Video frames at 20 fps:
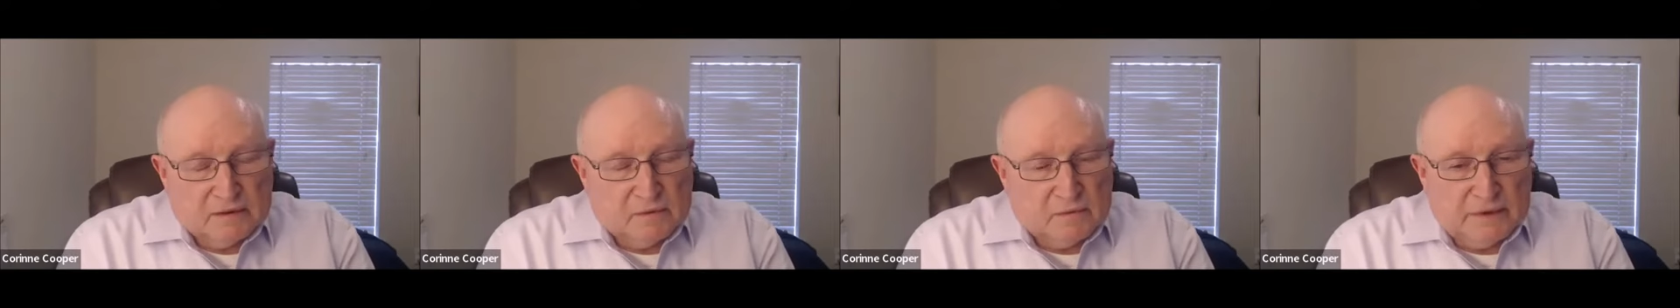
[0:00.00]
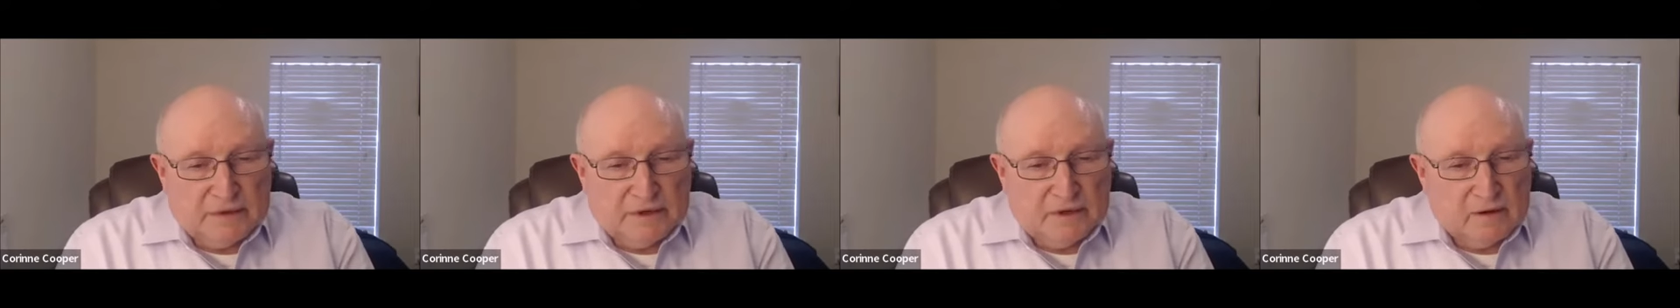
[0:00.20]

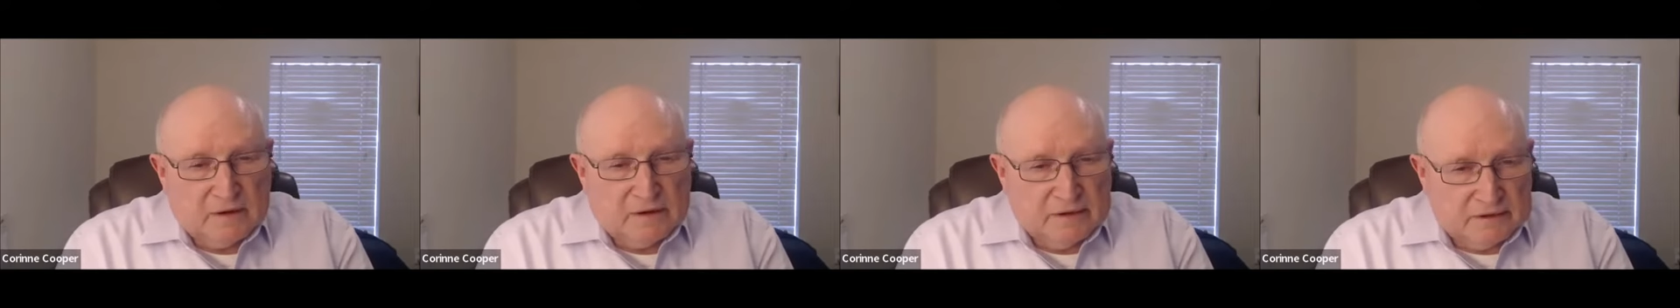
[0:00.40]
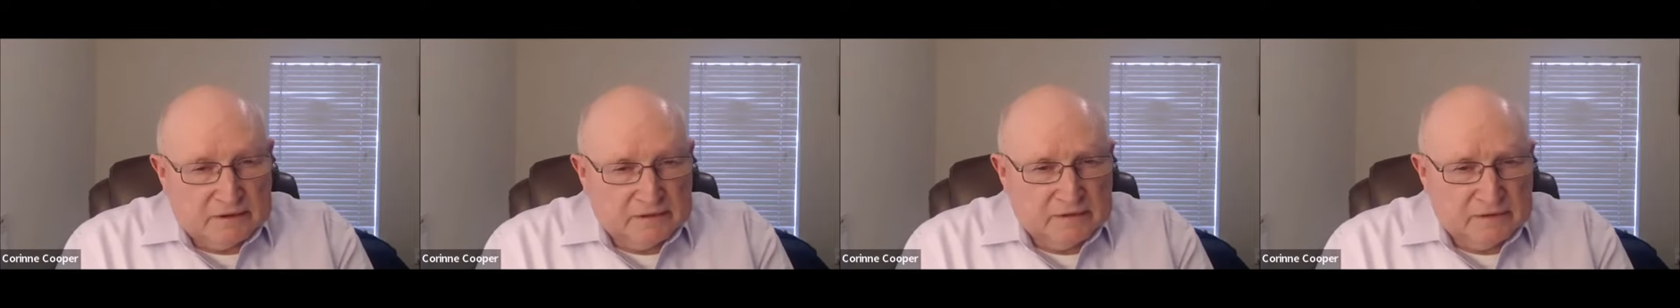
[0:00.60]
we are
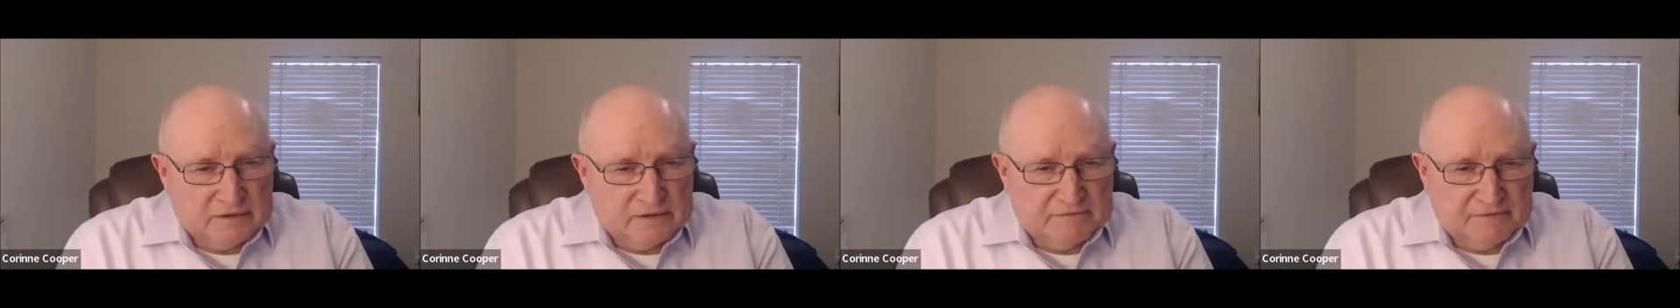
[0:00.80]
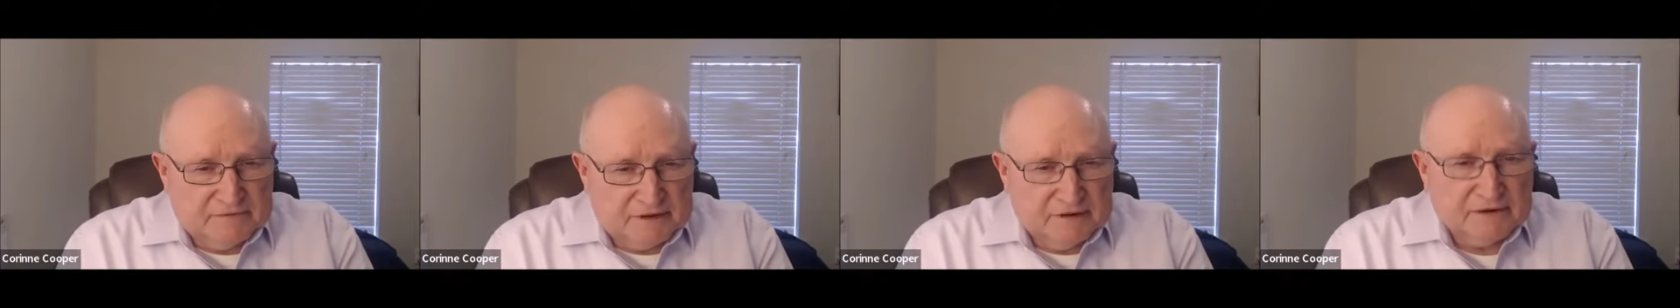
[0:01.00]
in
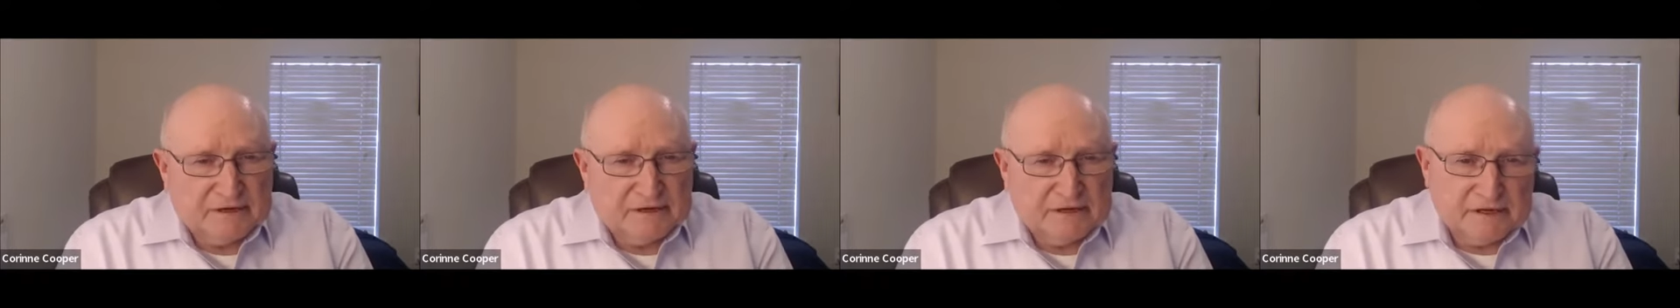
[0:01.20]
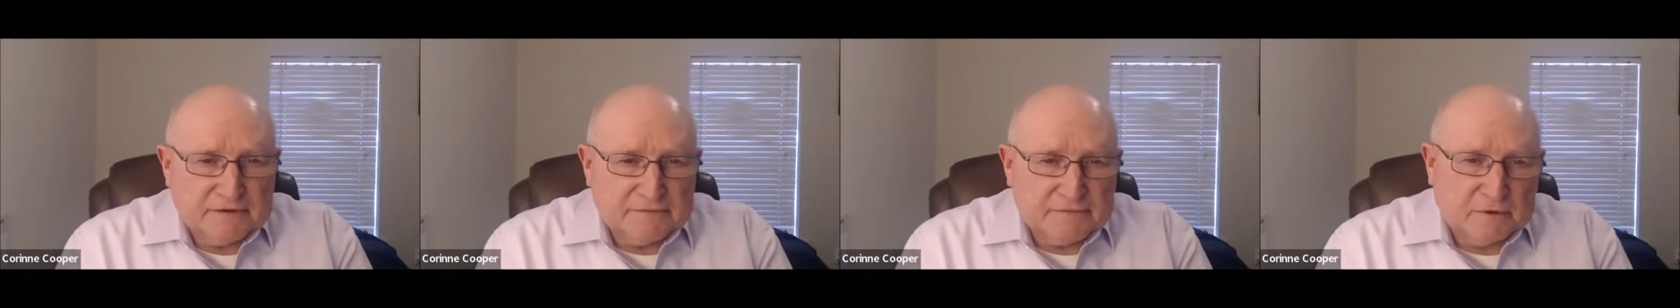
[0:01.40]
very
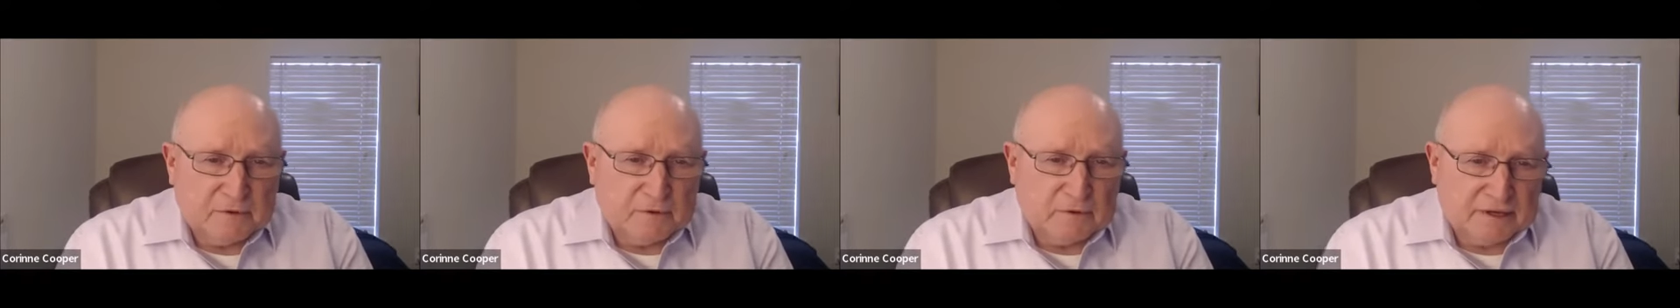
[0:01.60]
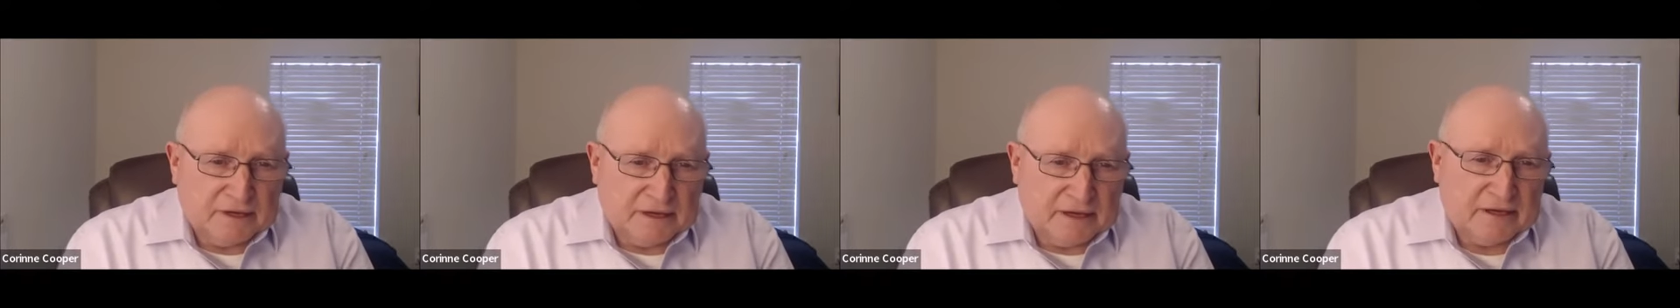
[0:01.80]

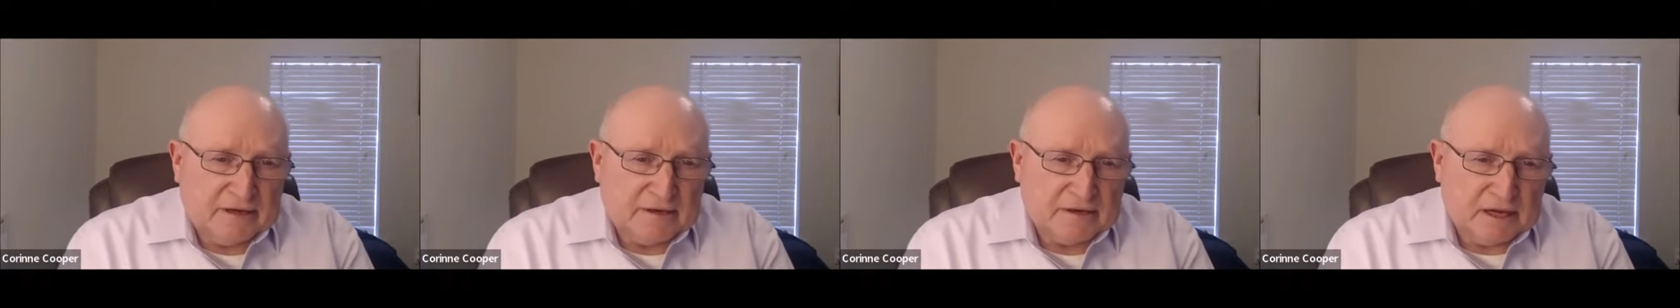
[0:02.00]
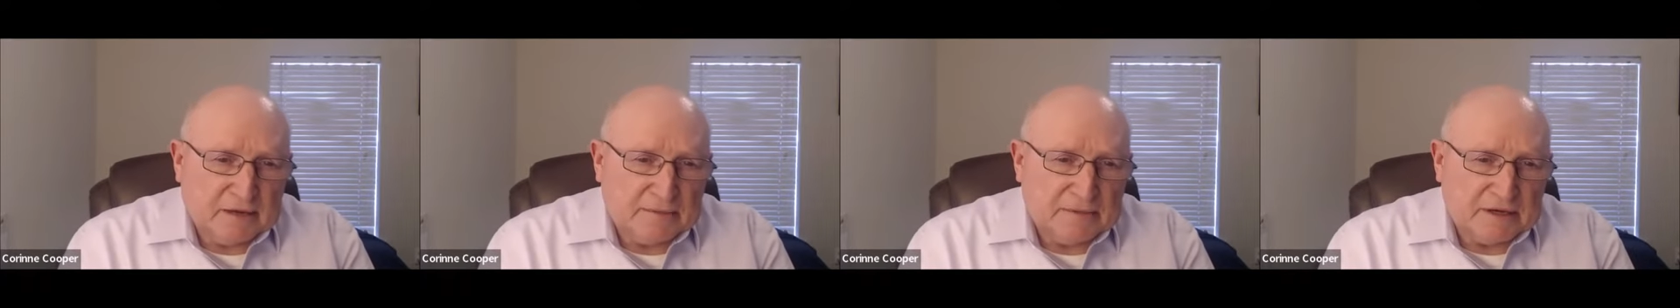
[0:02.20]
difficult
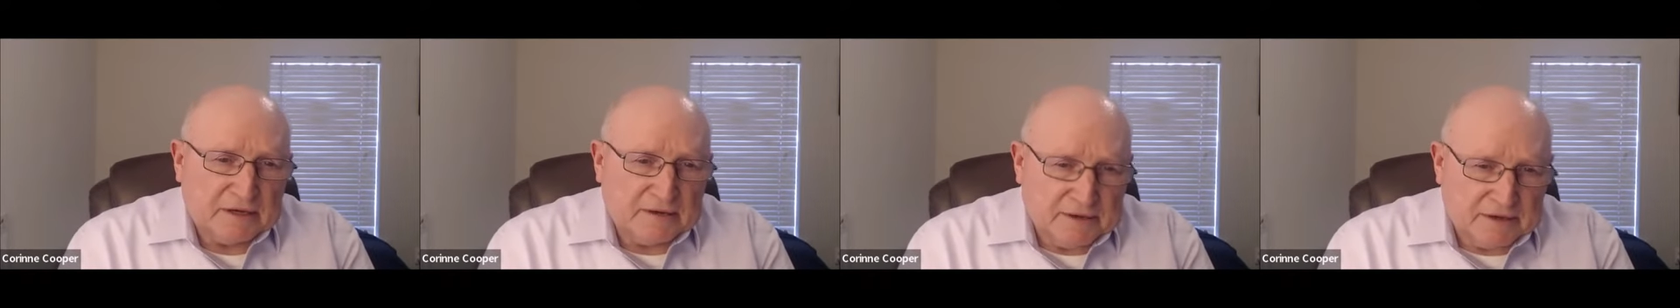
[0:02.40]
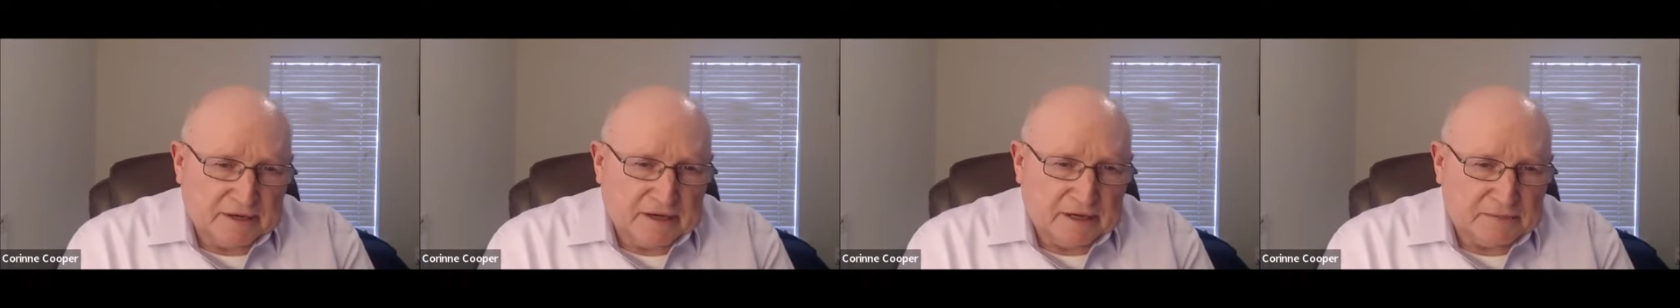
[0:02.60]
economic
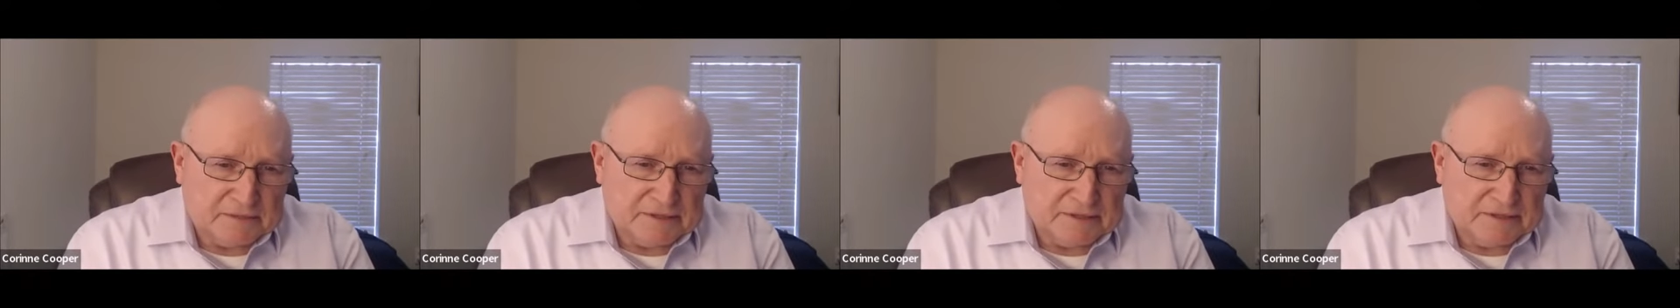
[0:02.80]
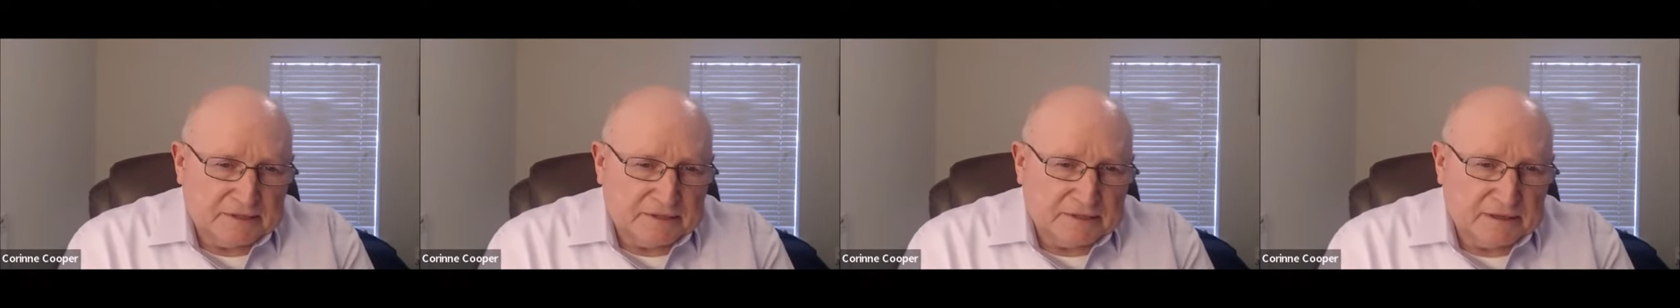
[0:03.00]
times,
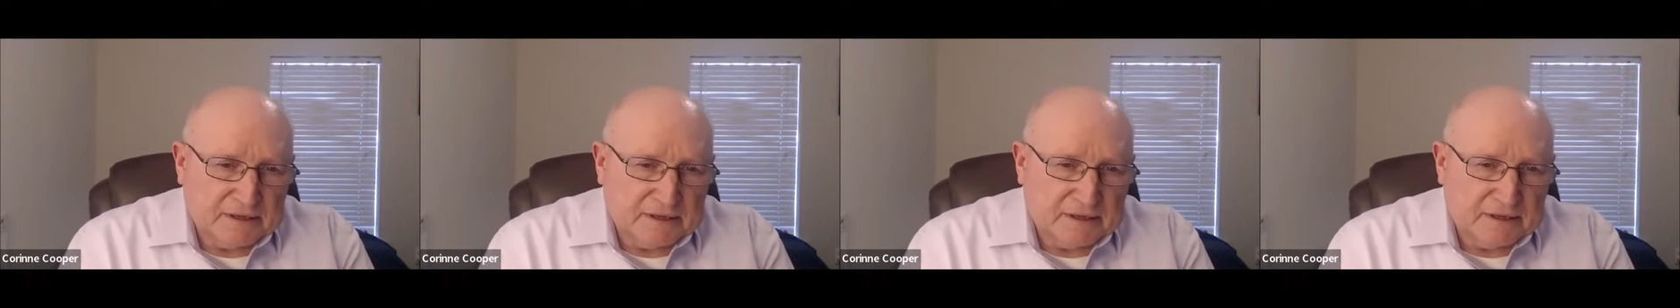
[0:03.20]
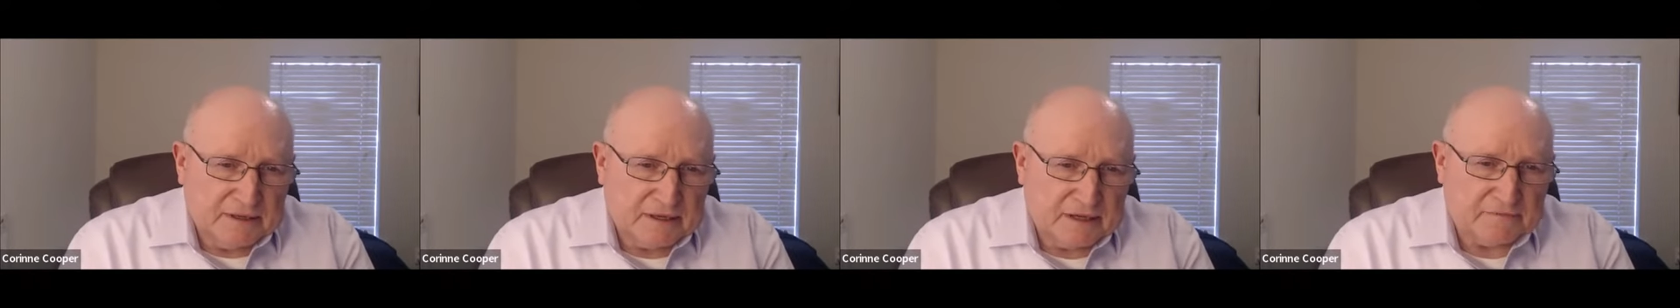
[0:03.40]

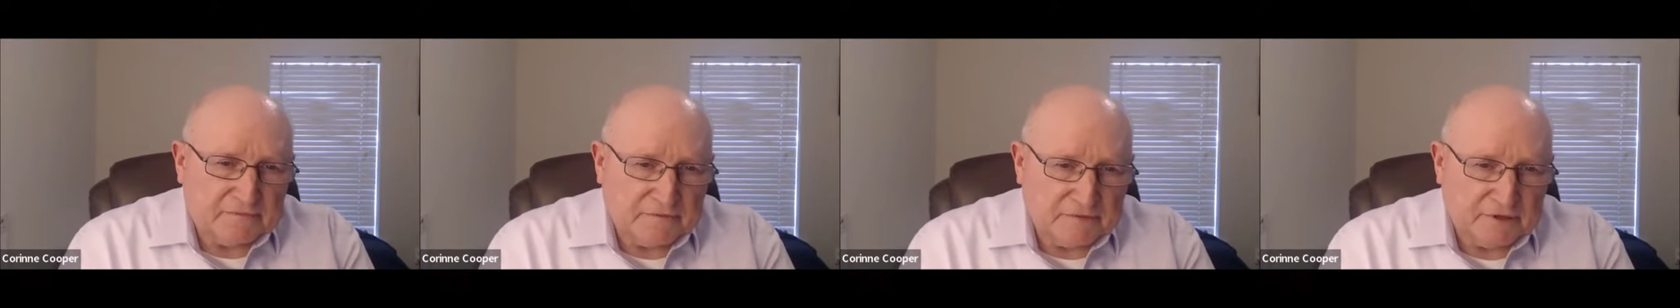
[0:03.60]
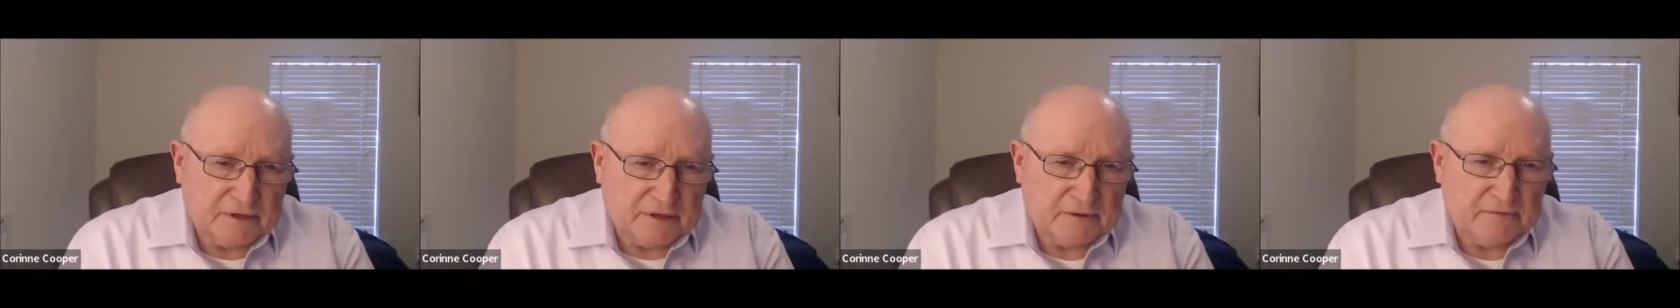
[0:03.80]
and
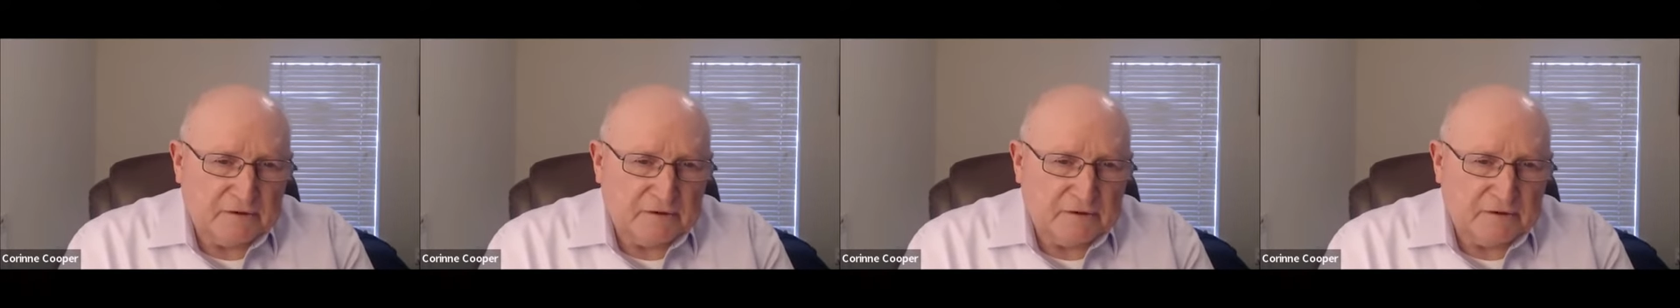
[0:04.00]
for them